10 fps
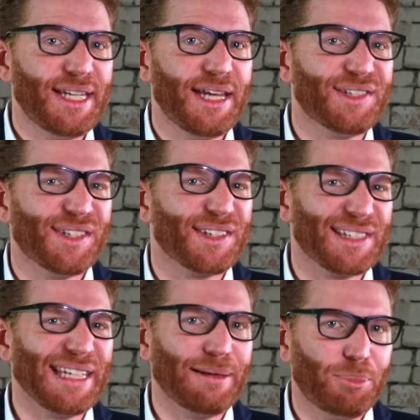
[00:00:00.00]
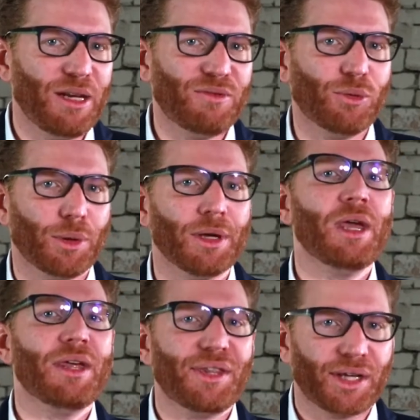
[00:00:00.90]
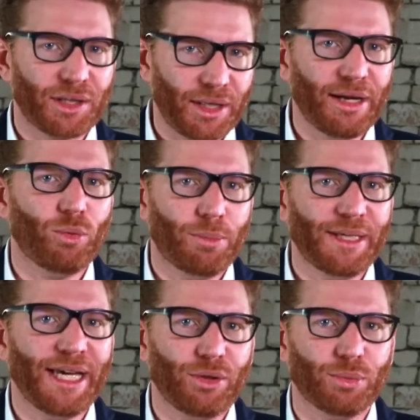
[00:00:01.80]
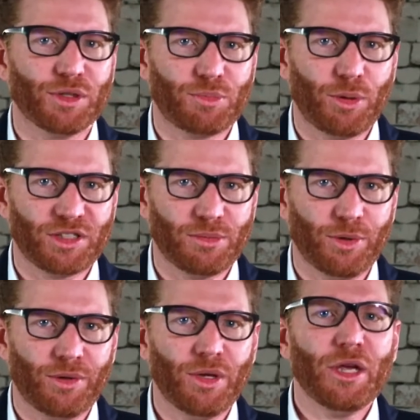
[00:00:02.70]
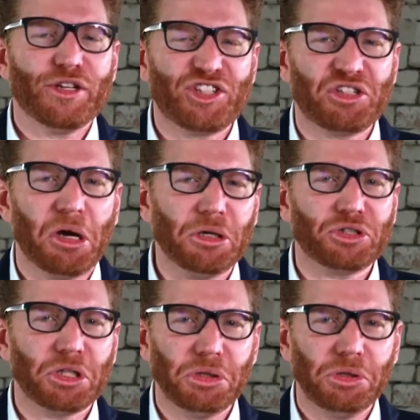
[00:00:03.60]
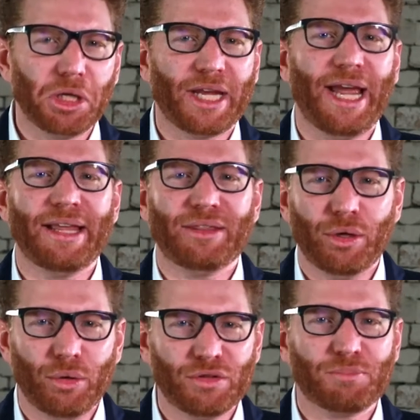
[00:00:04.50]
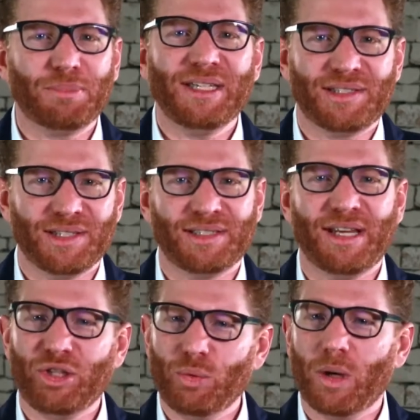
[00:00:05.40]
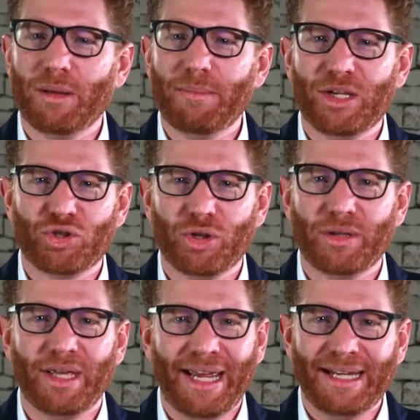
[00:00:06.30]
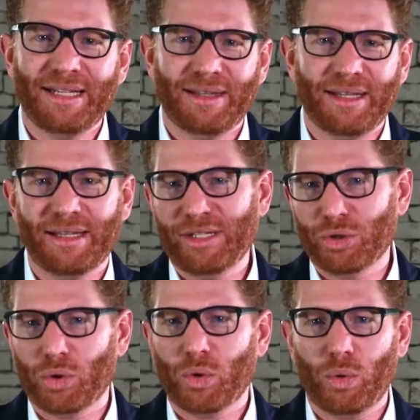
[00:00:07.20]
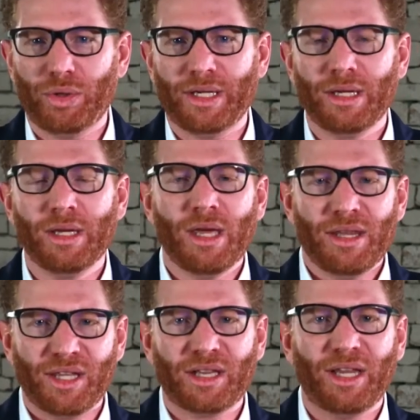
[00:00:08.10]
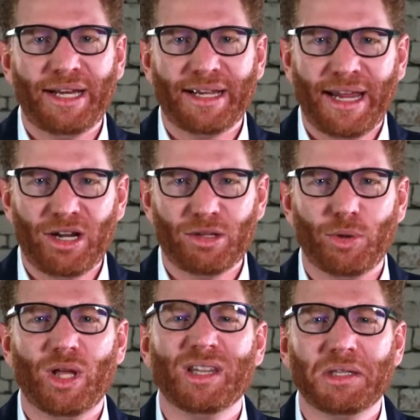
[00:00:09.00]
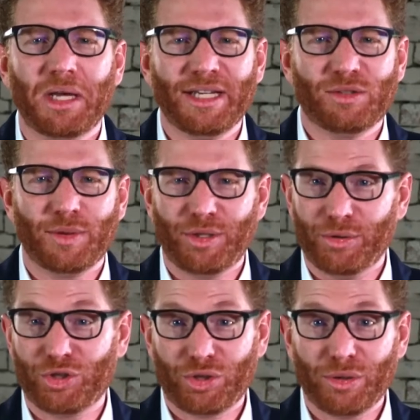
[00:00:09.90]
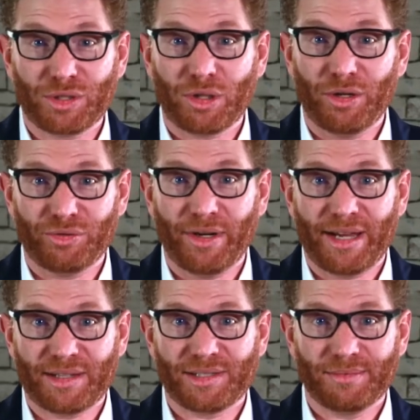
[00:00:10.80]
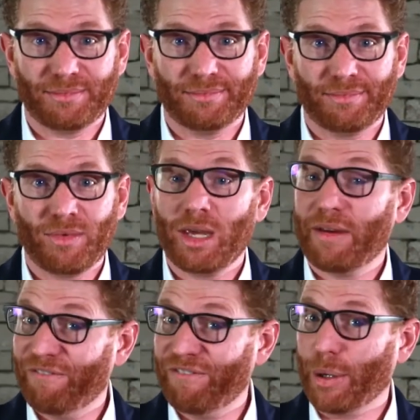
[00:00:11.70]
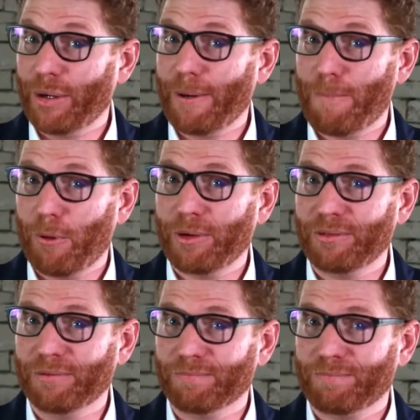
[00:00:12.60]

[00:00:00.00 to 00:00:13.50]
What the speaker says: days it doesn't get paid for, the client will be held responsible. Start to look at those pieces. Now, you want to make sure that anything that you're holding the client accountable aligns with your insurance contracts. Very important.